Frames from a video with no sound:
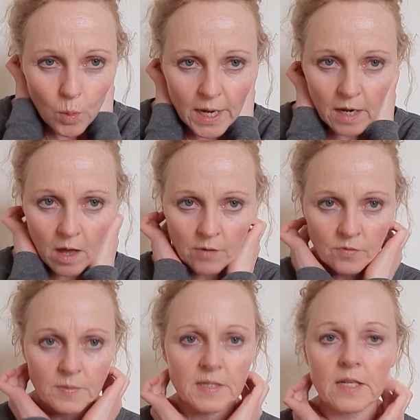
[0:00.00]
way along
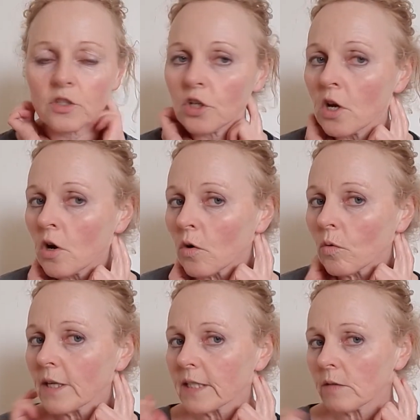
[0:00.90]
from the center
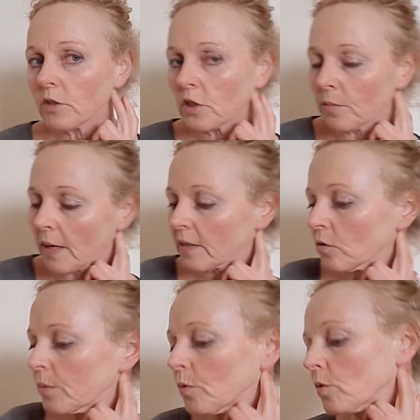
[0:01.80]
right out to your
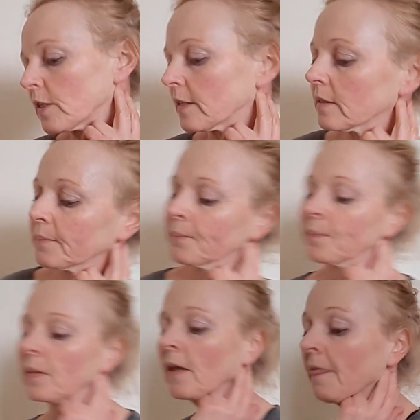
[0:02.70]
mastoid process.
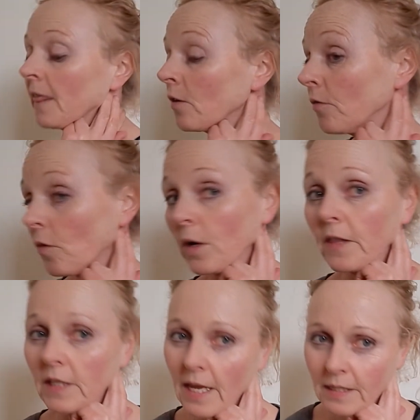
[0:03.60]
Now for
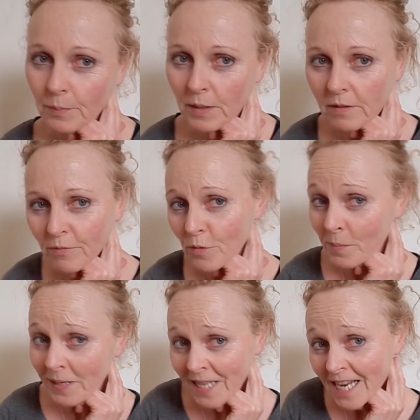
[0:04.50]
the next bit, for
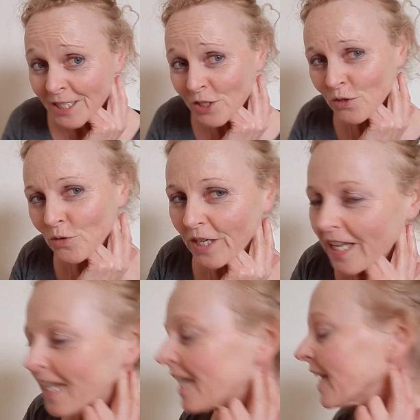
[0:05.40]
my next trick.
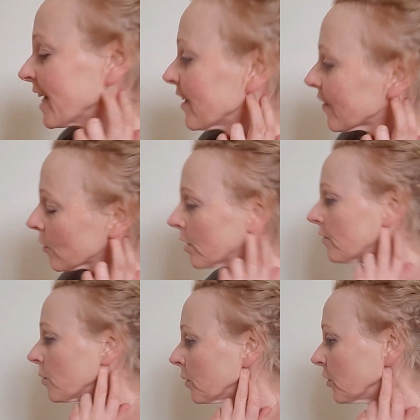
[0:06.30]
So if
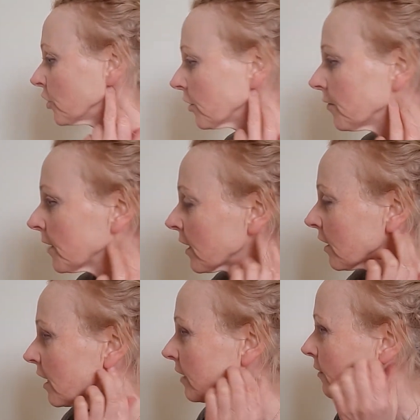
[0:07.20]
you put your
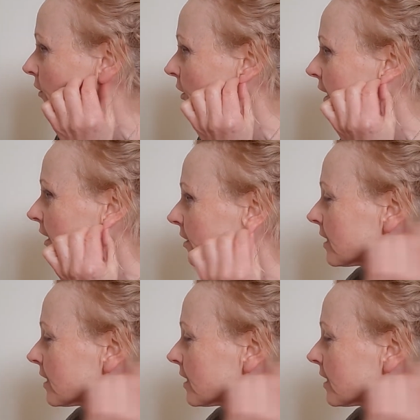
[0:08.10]
finger kind of your ears